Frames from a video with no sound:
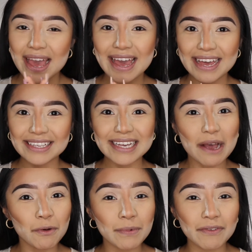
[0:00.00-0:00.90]
and
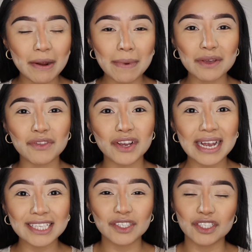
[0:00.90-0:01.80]
I will be right back with you
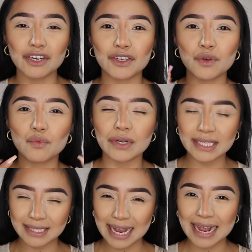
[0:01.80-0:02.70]
guys to tell you which
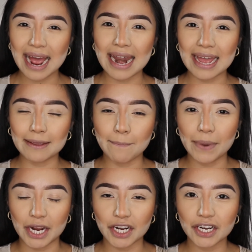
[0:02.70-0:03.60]
side I like
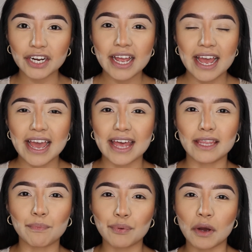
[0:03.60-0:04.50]
better and
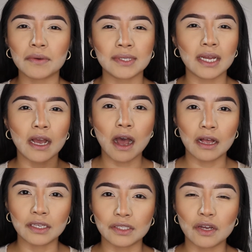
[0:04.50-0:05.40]
the pros and
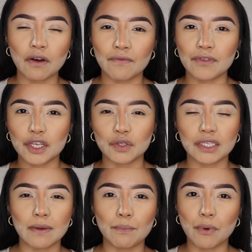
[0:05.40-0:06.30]
cons of
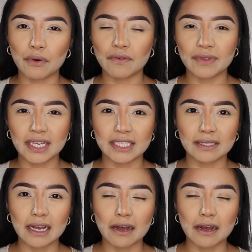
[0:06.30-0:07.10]
using both of these